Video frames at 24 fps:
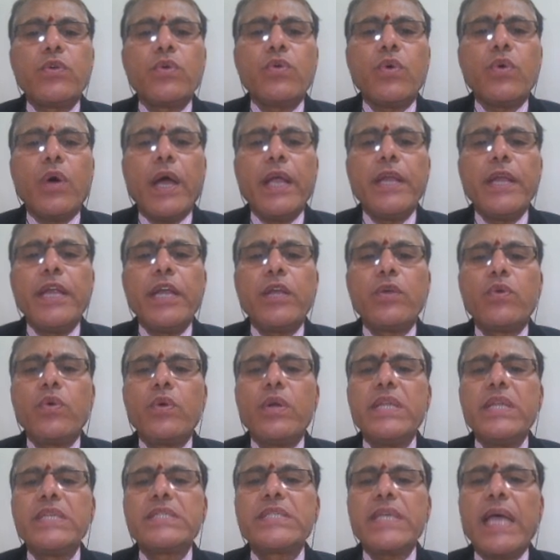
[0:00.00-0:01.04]

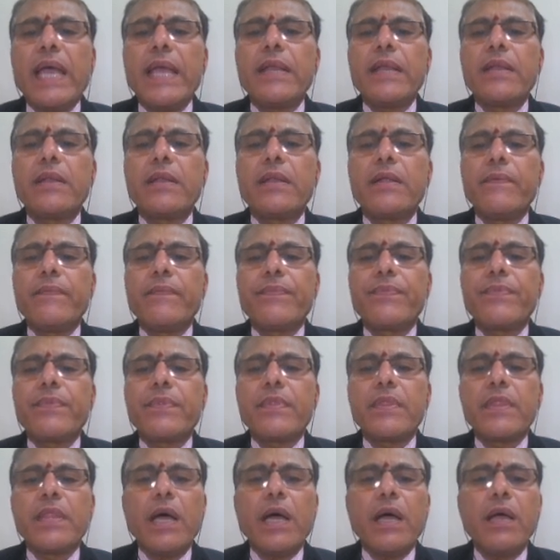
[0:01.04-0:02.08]
to design
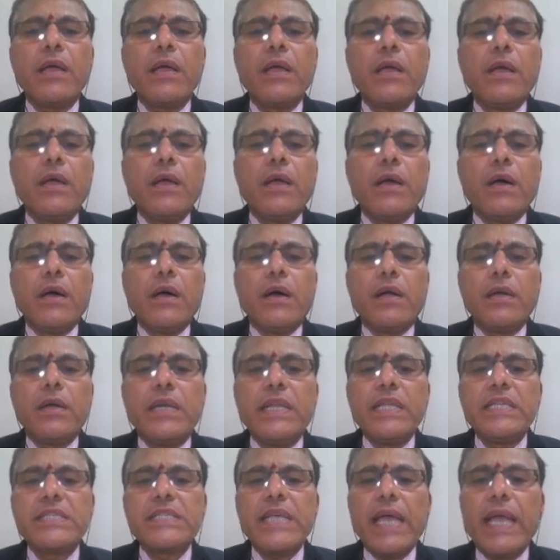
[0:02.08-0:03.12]
the
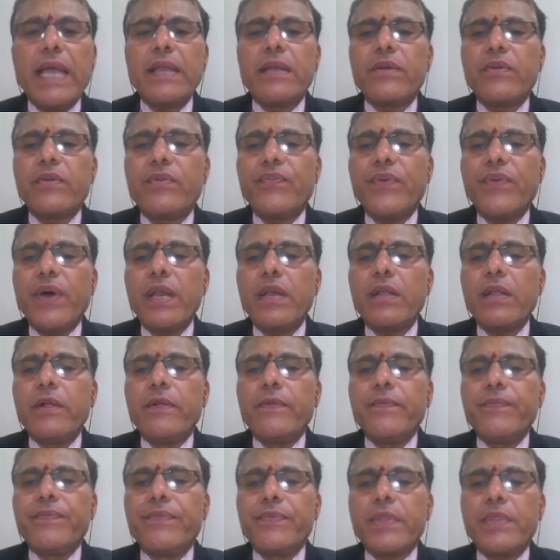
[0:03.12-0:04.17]
design for
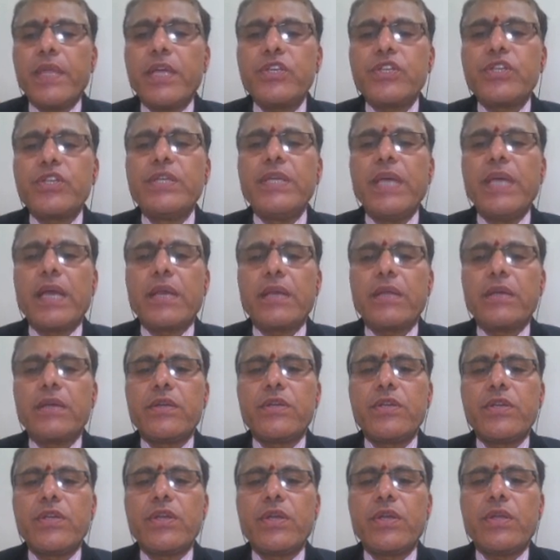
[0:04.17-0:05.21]
the shear.
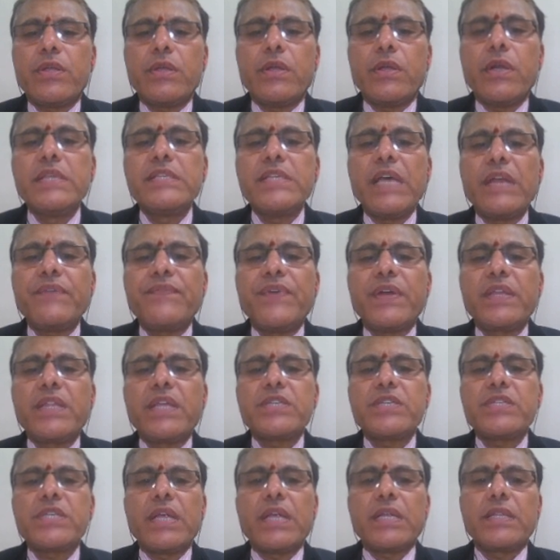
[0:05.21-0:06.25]
Design for
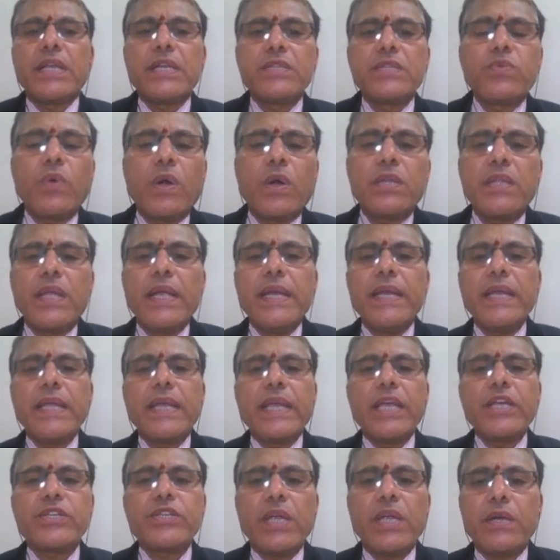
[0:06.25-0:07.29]
the shear. That is what the
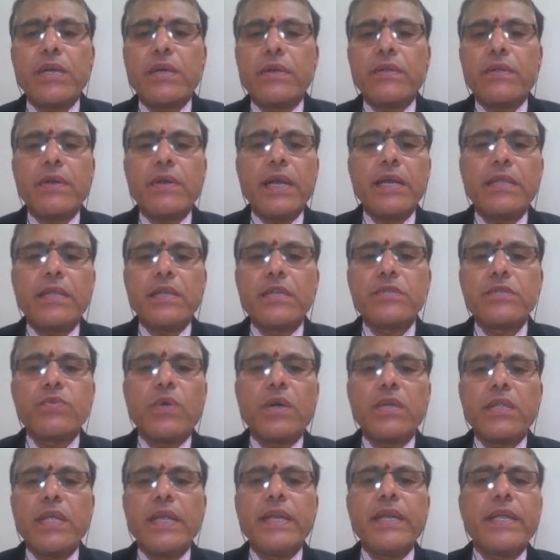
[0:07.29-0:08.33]
indication, right? That is
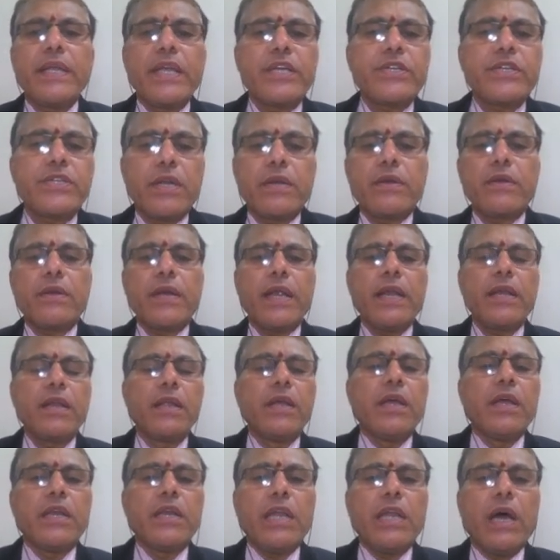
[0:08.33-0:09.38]
what the indication, right?
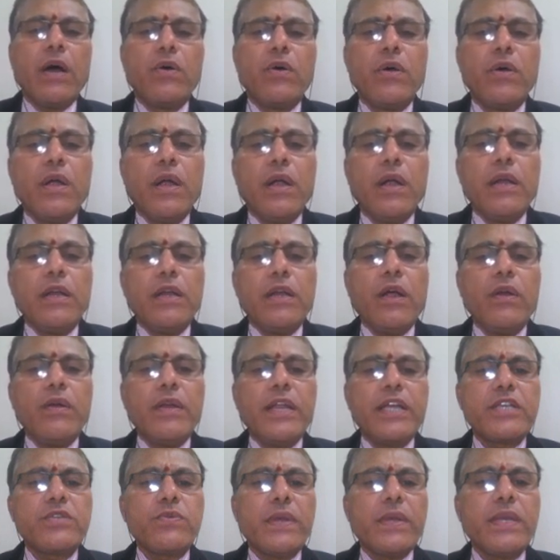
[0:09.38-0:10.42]
Now
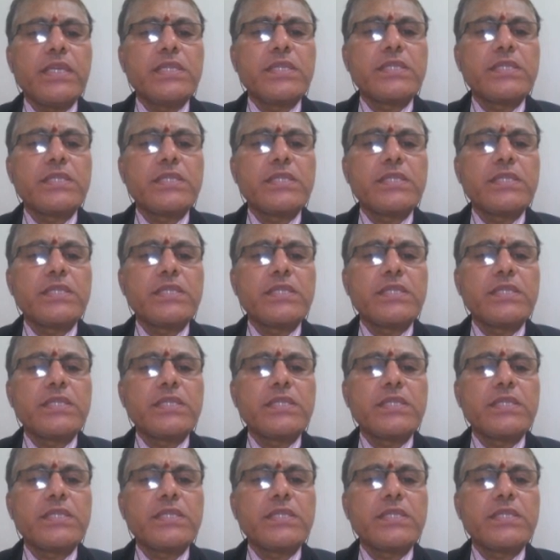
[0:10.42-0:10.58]
next one